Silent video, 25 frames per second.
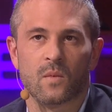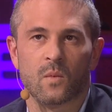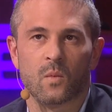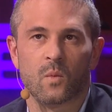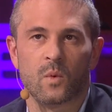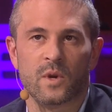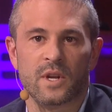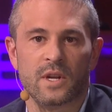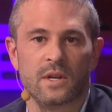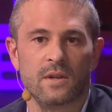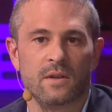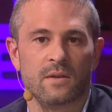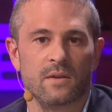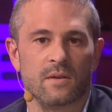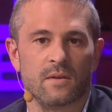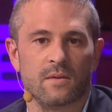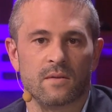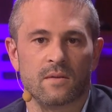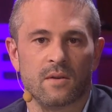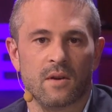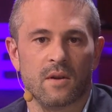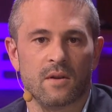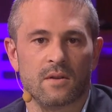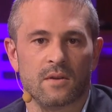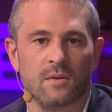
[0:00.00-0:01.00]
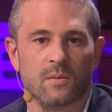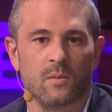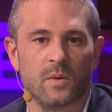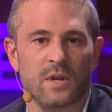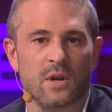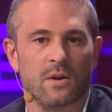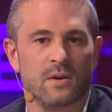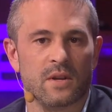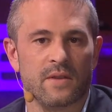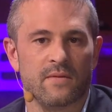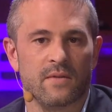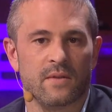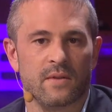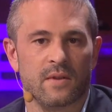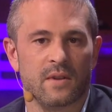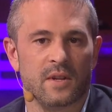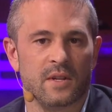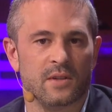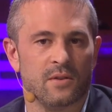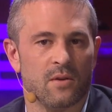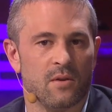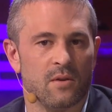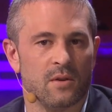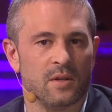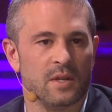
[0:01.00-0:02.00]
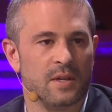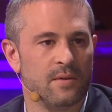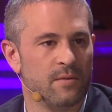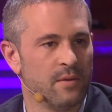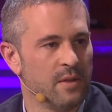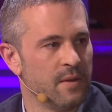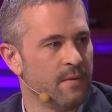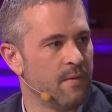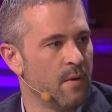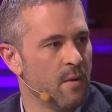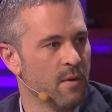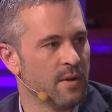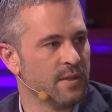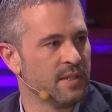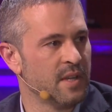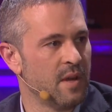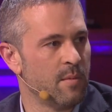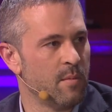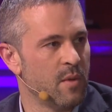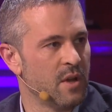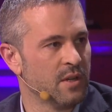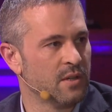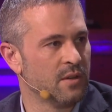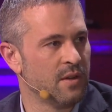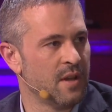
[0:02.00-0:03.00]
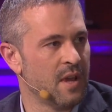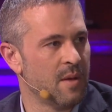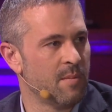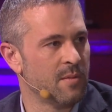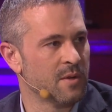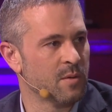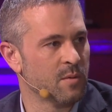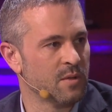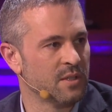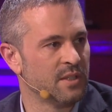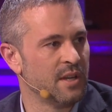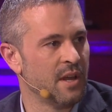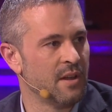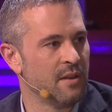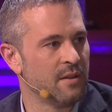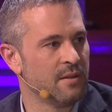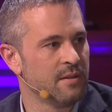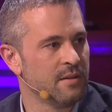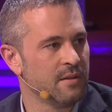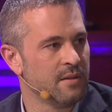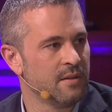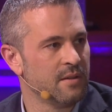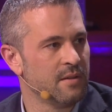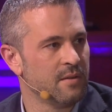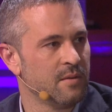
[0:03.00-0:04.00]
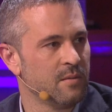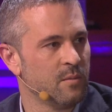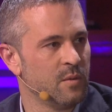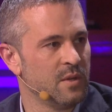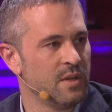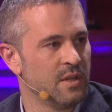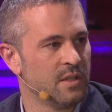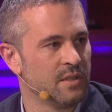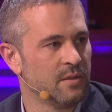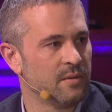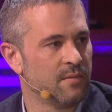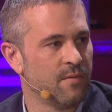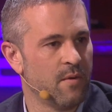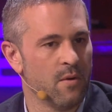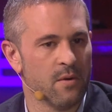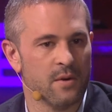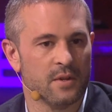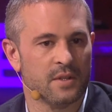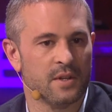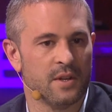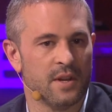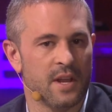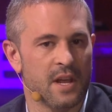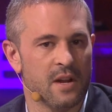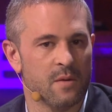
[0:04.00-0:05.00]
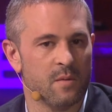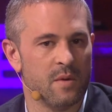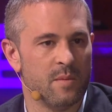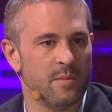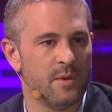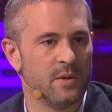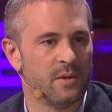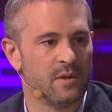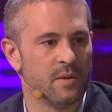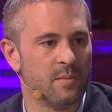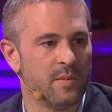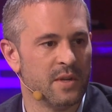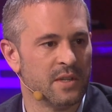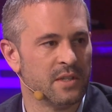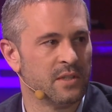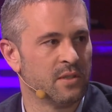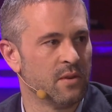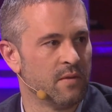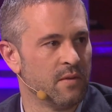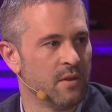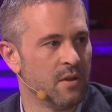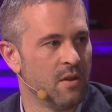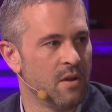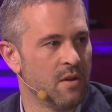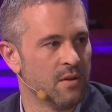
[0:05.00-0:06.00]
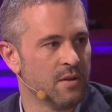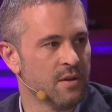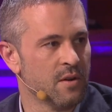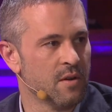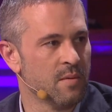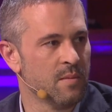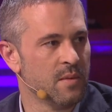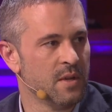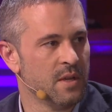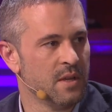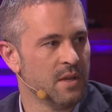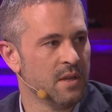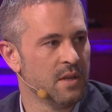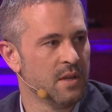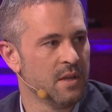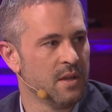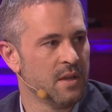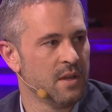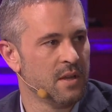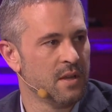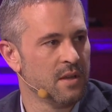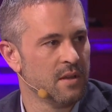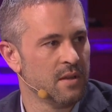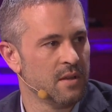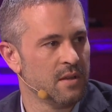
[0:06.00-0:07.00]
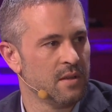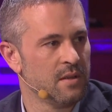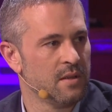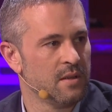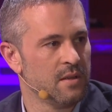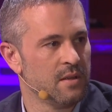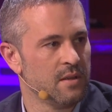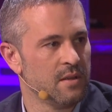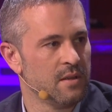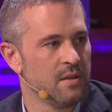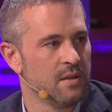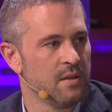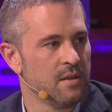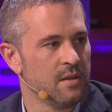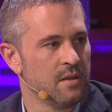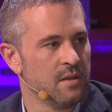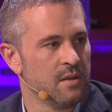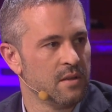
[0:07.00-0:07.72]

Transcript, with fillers: we we don't even internally really focus that much on how much we're selling. We just focus on how do we build a business over the long term. So you're willing to sell if the